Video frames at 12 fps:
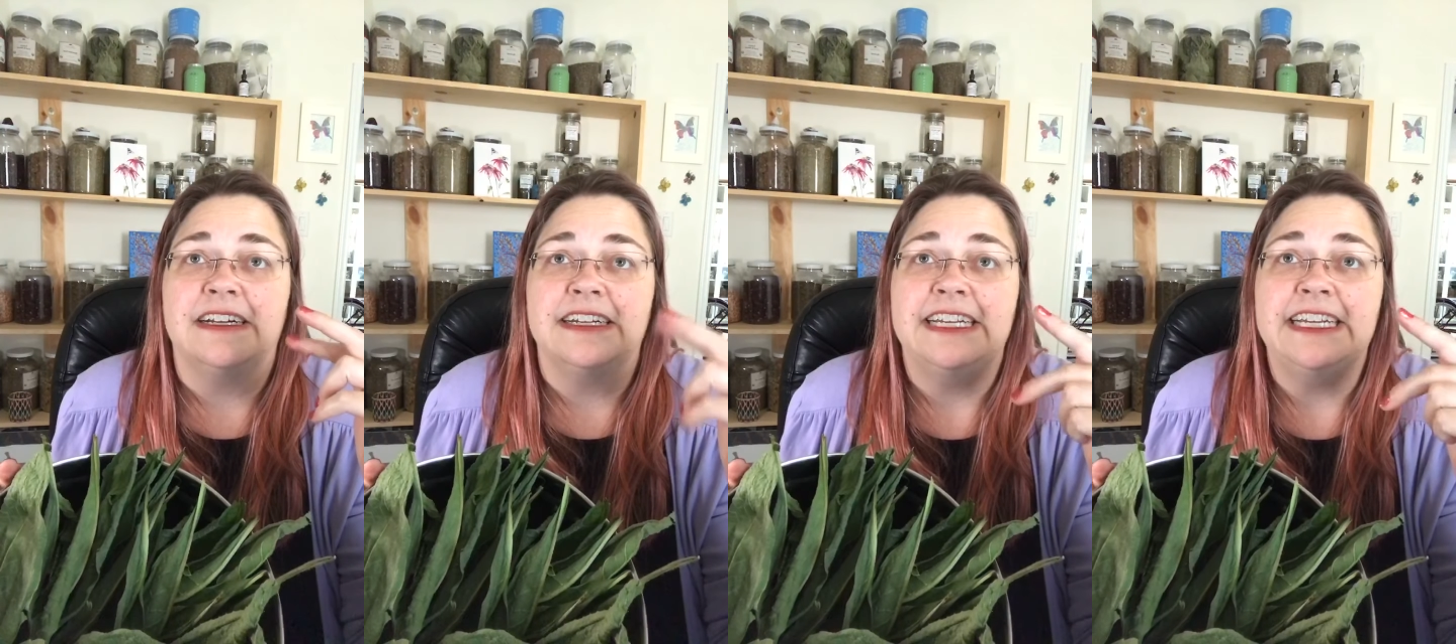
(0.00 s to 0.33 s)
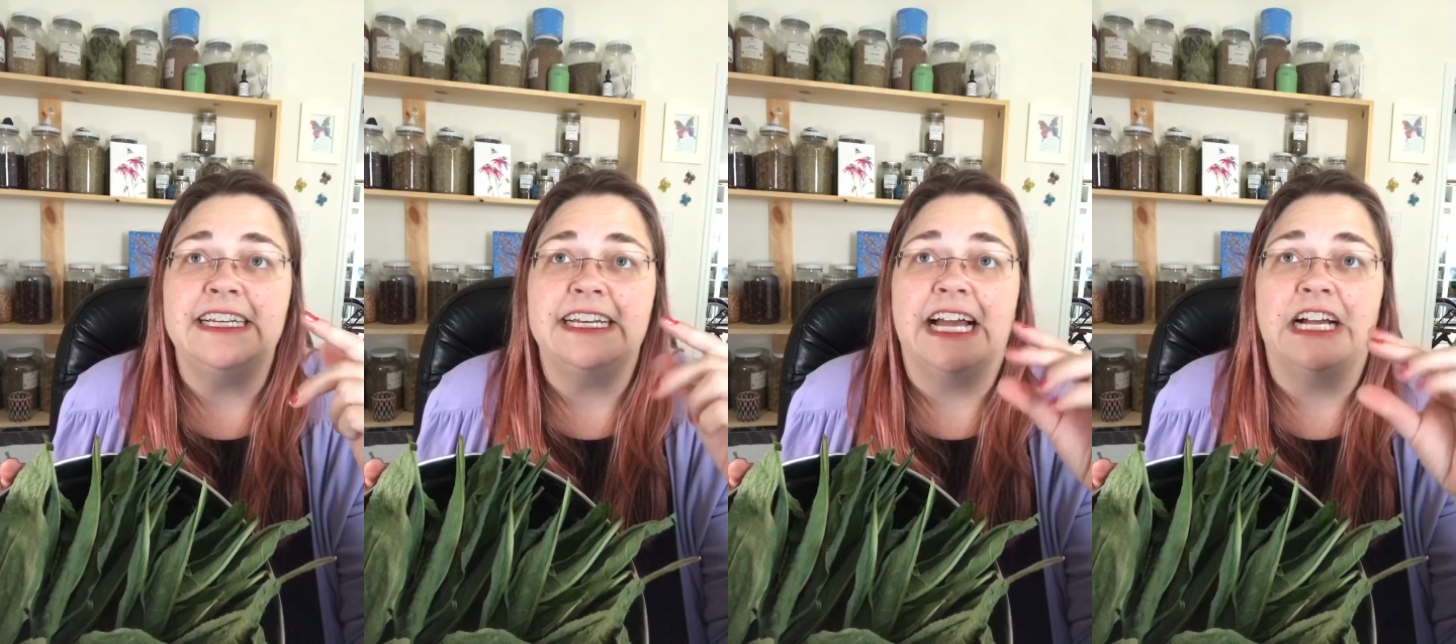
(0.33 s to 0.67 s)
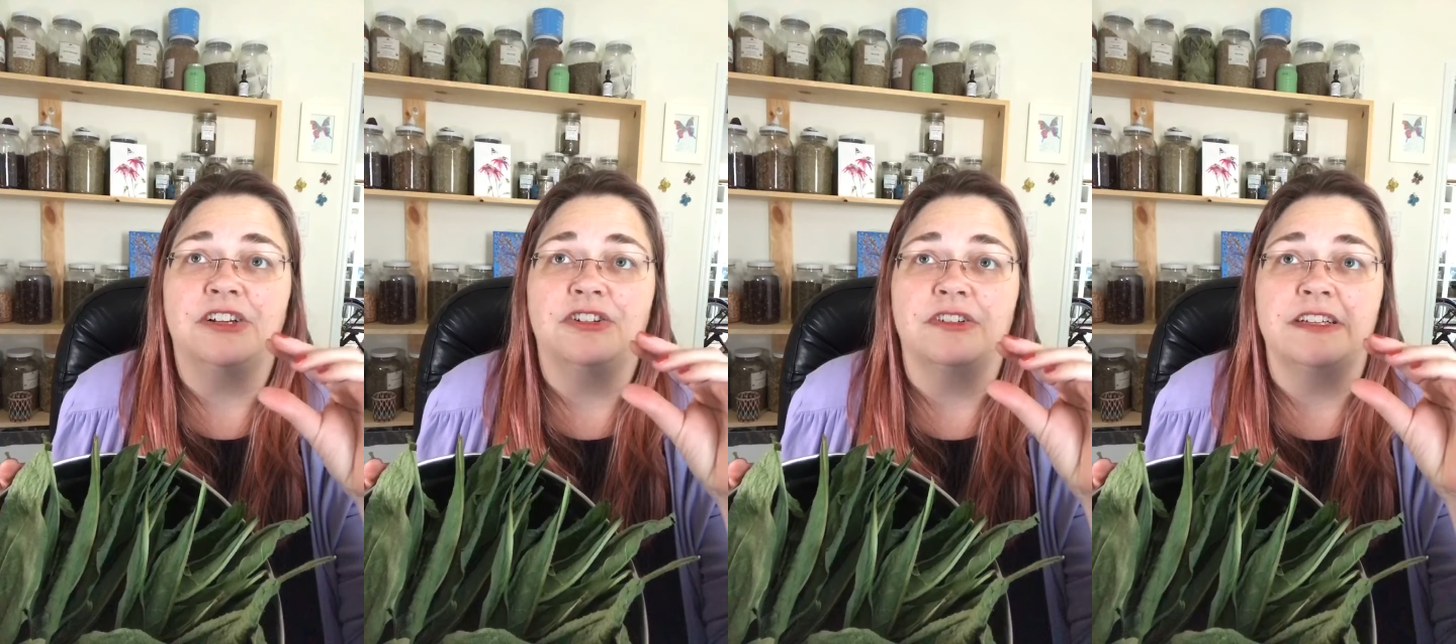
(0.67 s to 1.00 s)
He
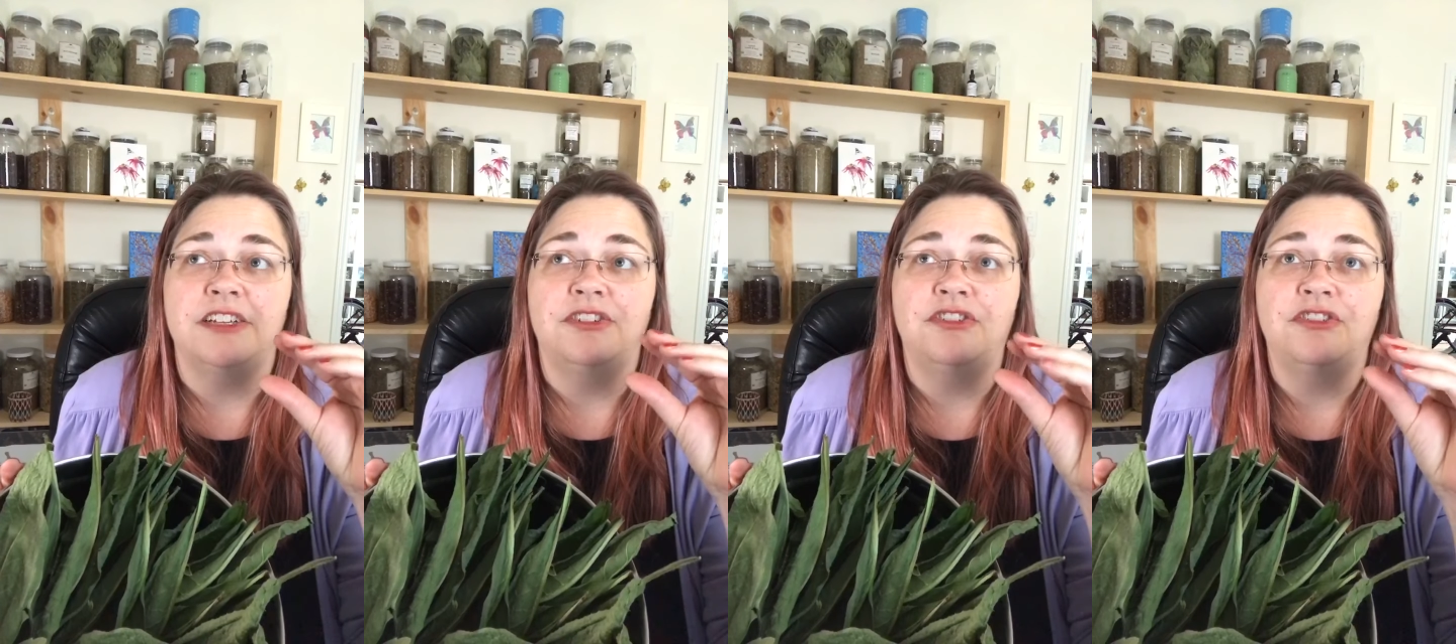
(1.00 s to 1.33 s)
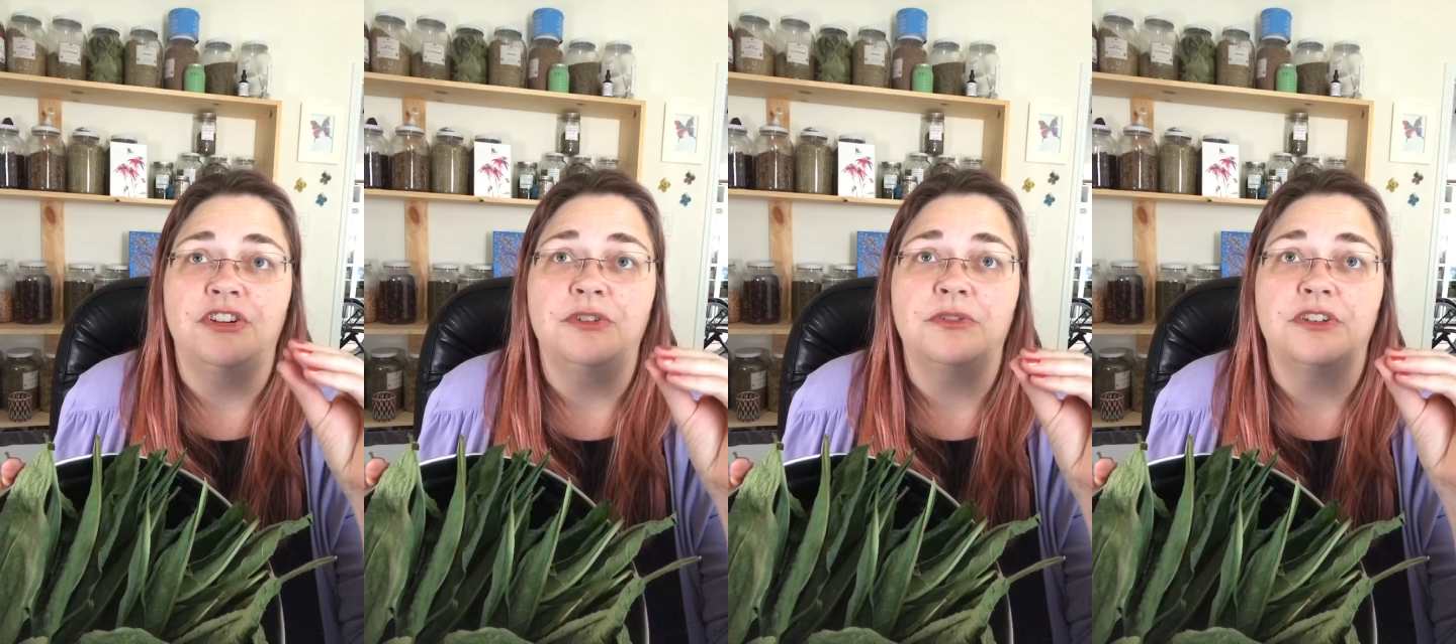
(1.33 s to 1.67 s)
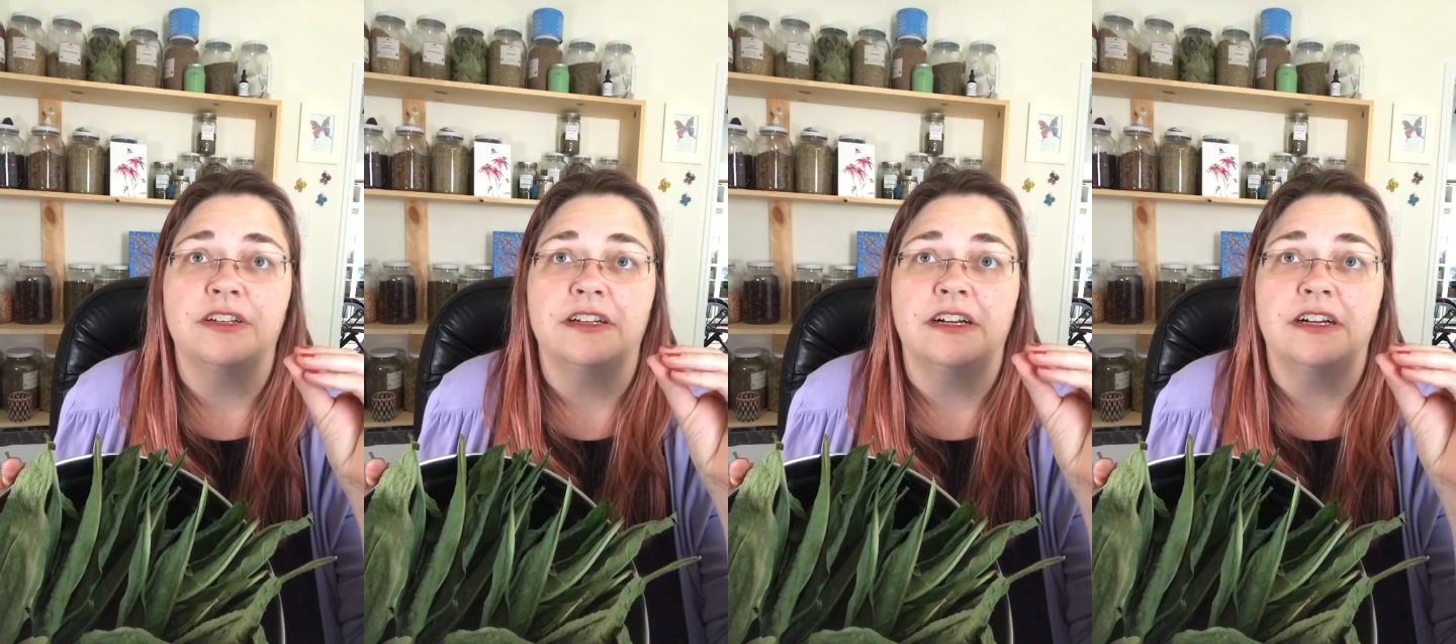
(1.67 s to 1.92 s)
actually soaked